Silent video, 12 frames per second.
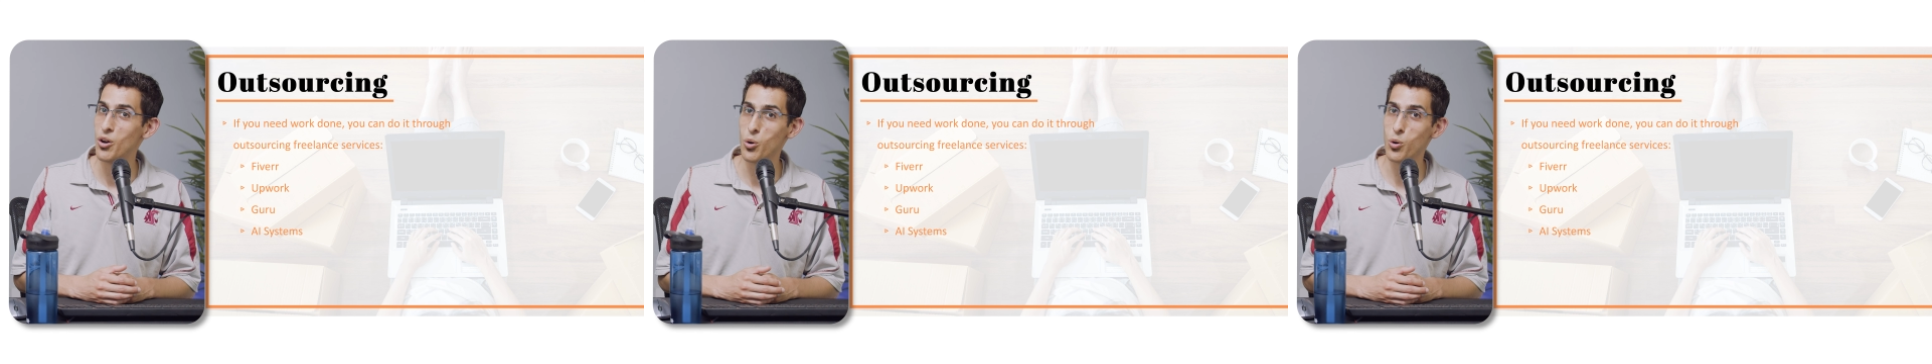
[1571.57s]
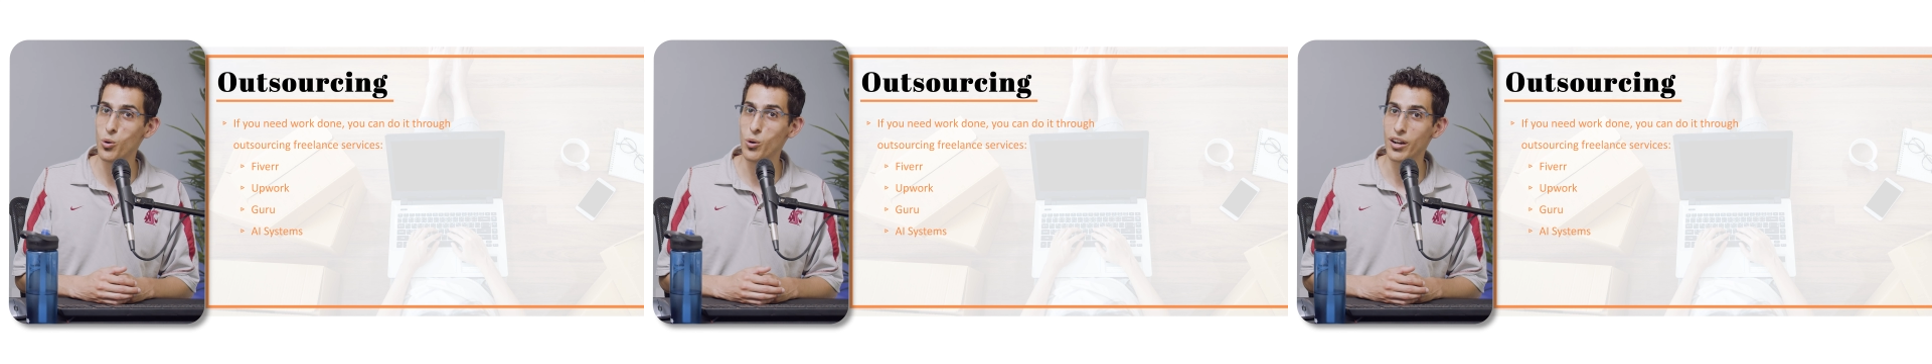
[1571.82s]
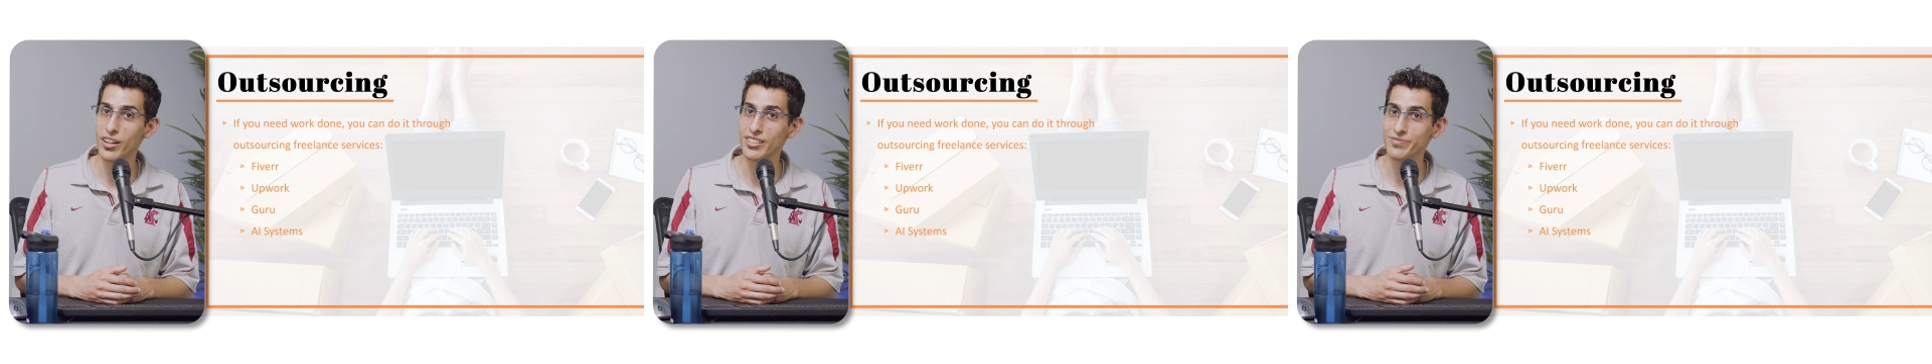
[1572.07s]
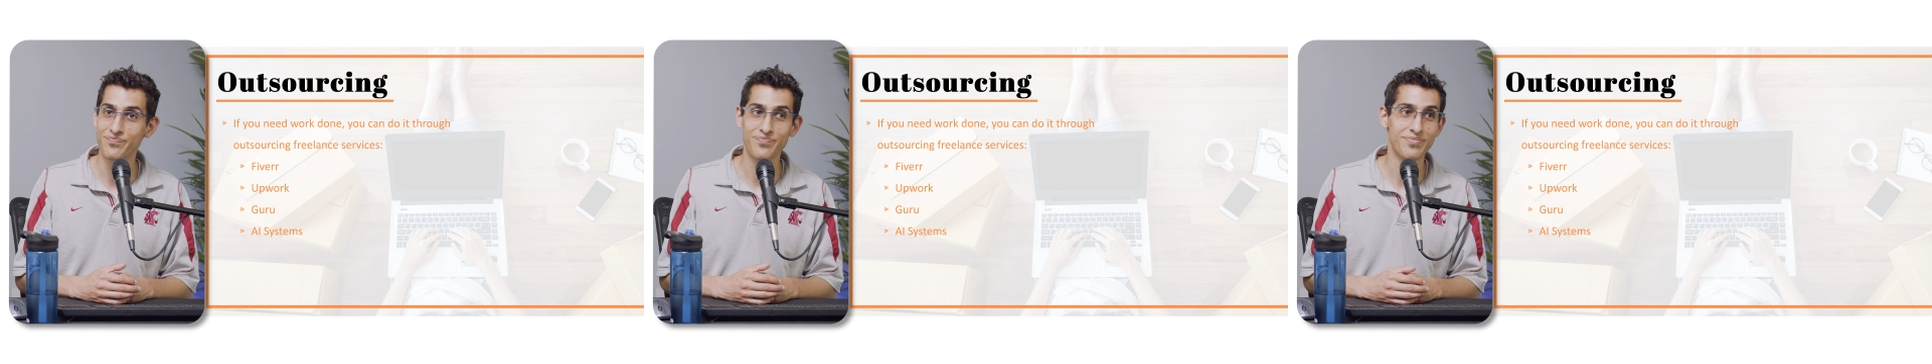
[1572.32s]

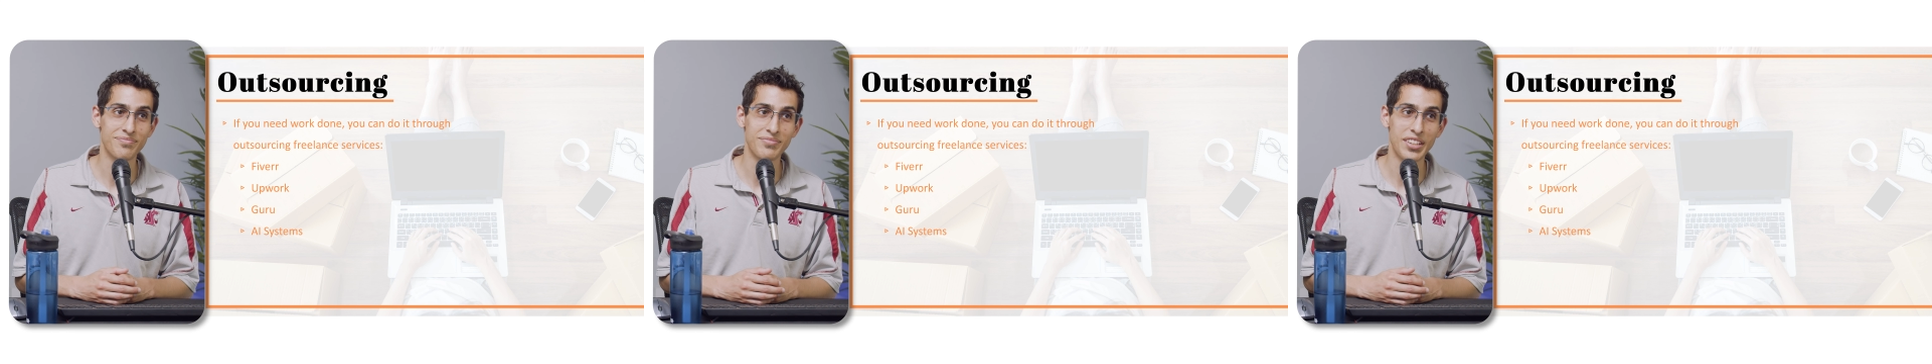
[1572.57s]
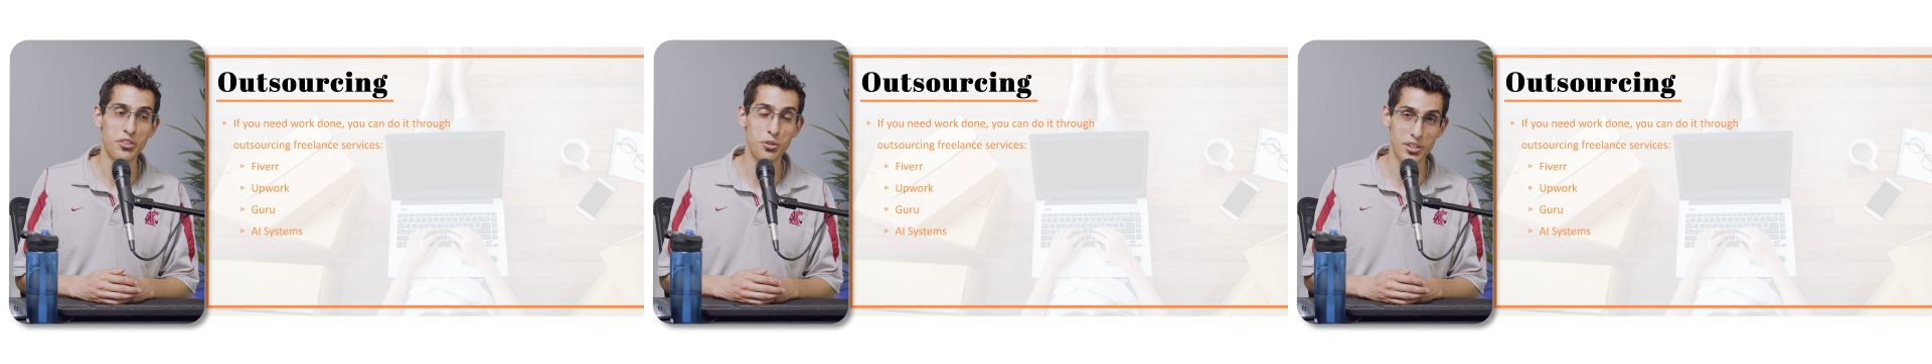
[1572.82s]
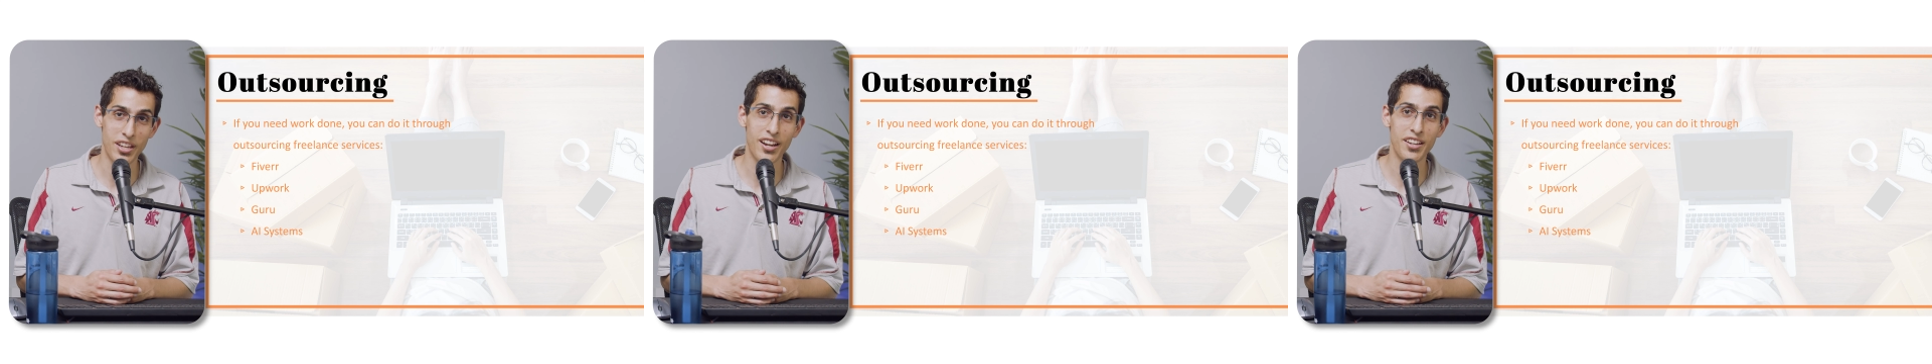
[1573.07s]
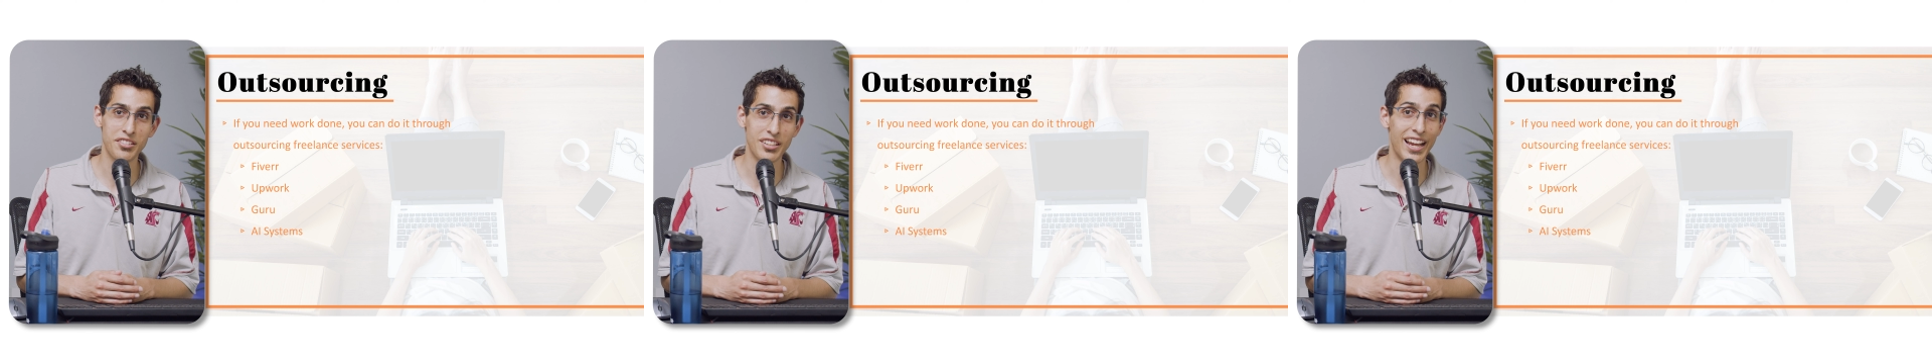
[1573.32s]
those
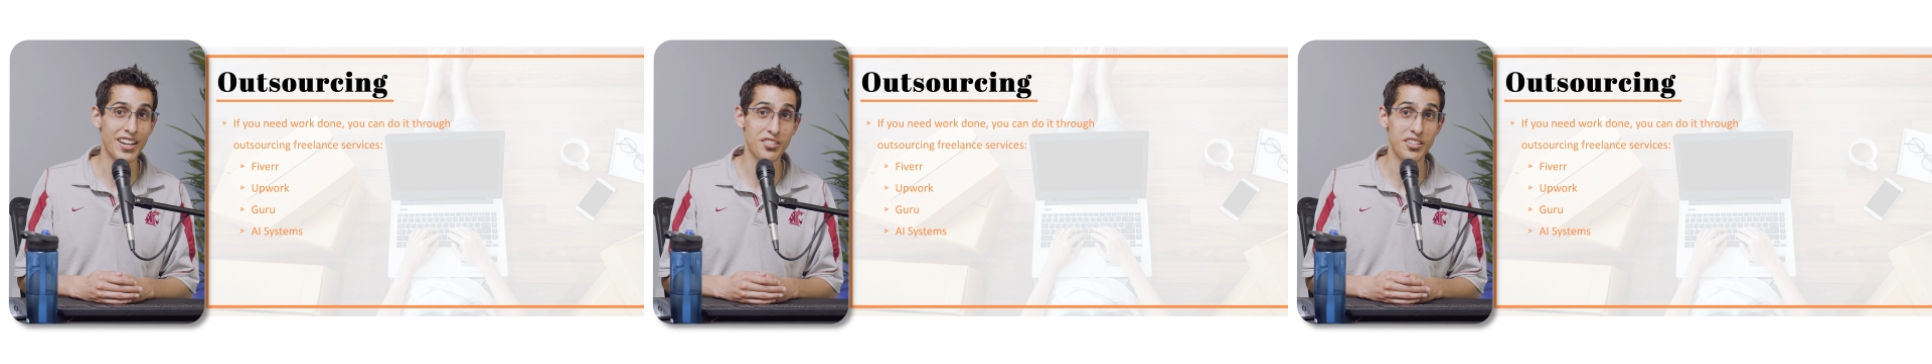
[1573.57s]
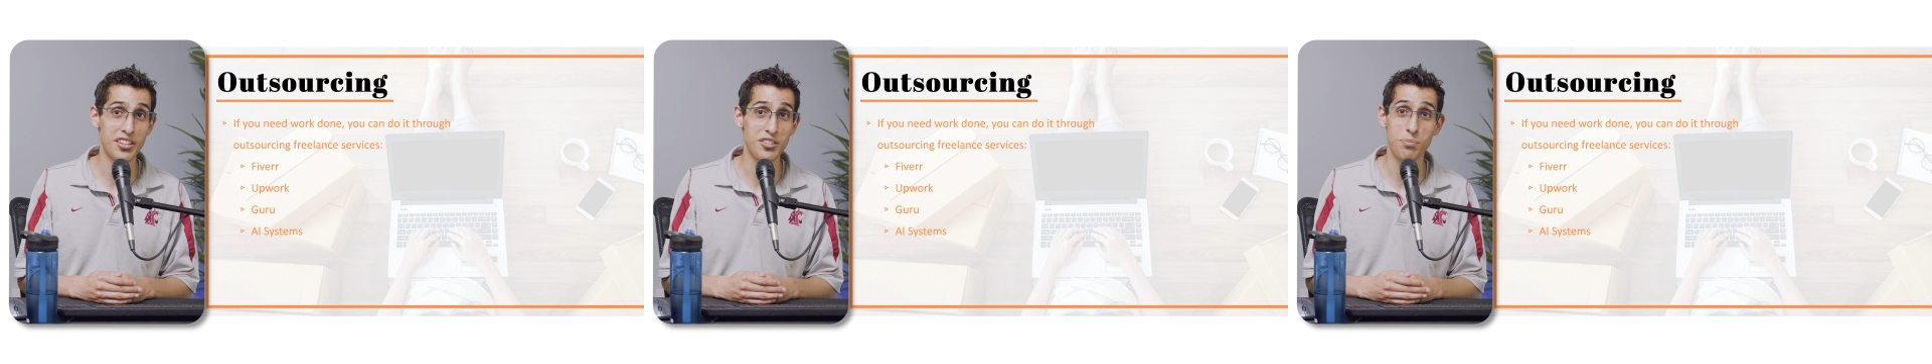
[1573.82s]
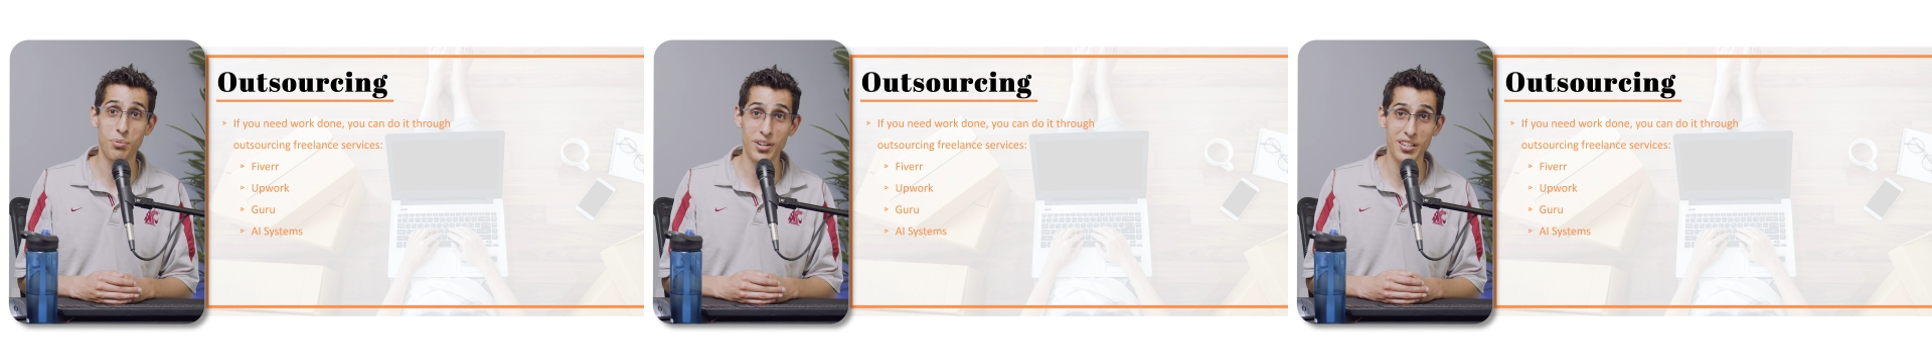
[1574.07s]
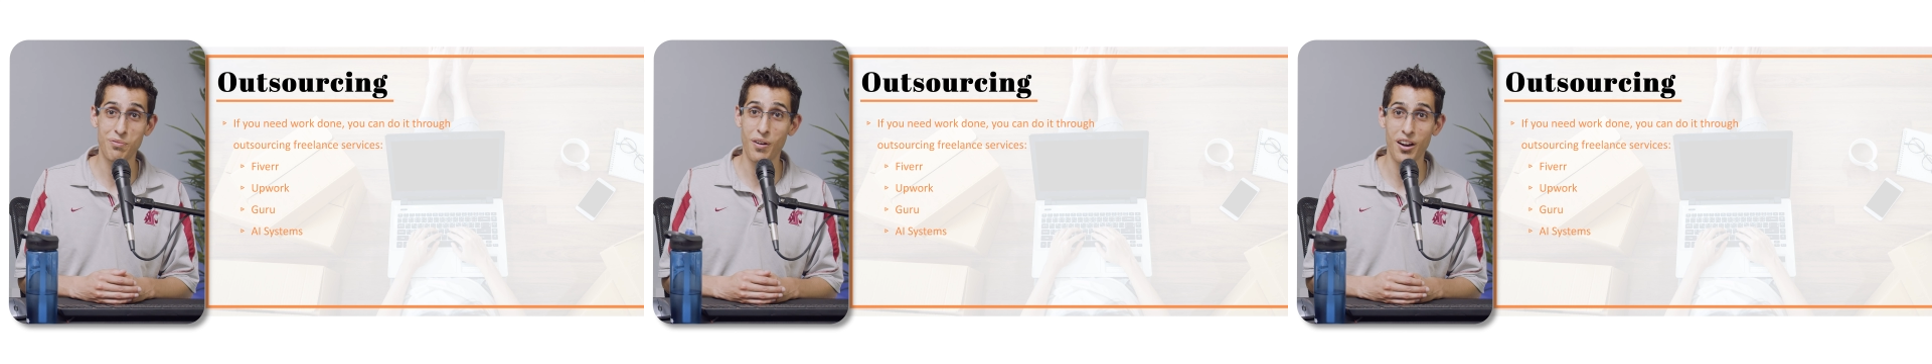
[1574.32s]
AIs can actually get you
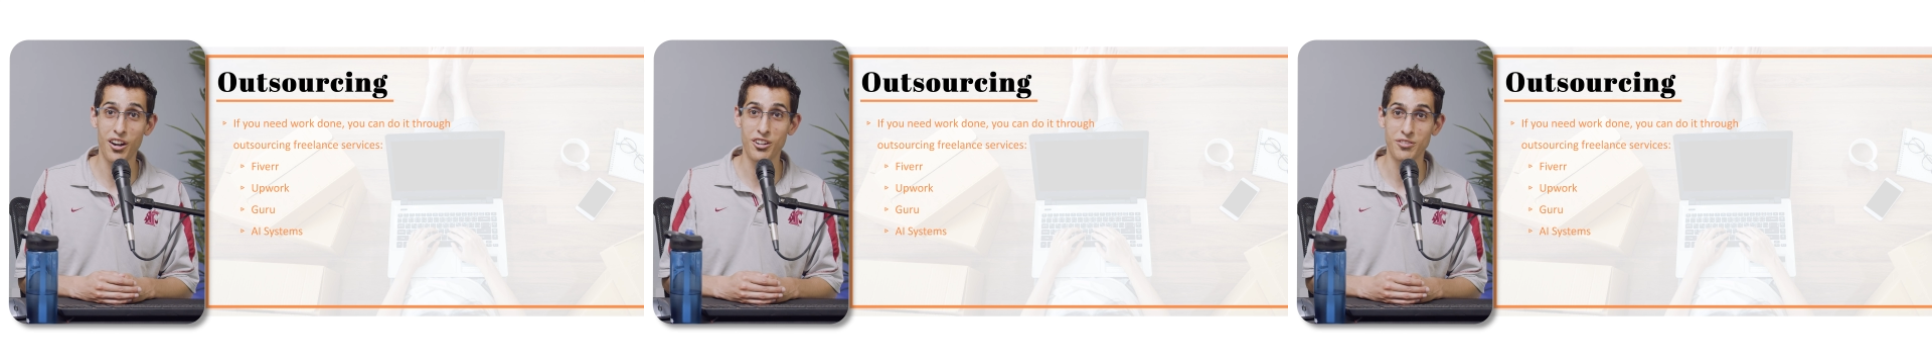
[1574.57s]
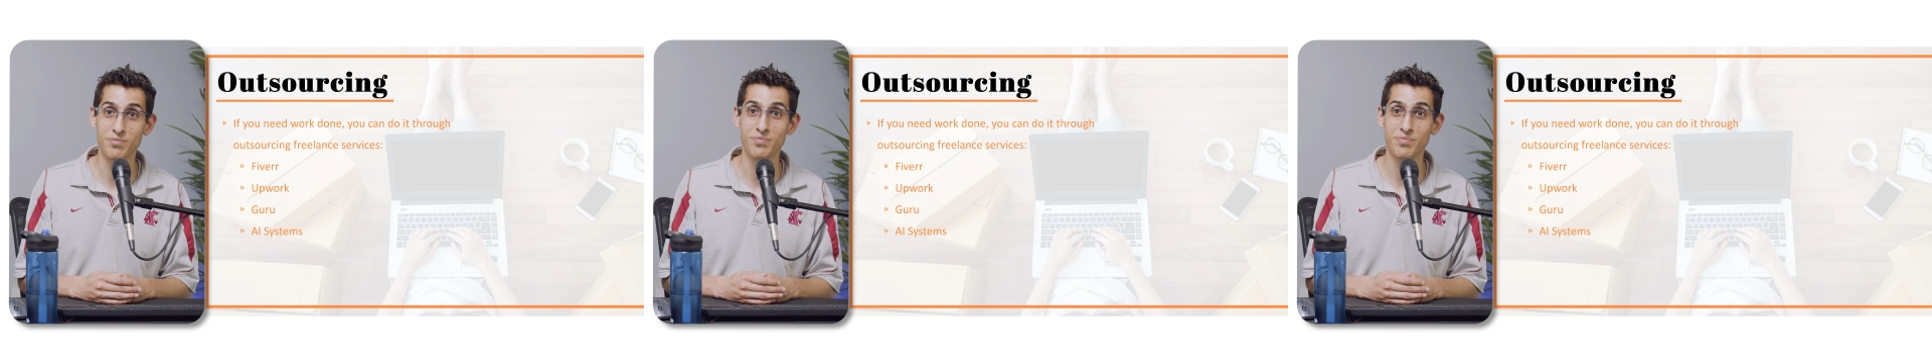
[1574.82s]
pretty far.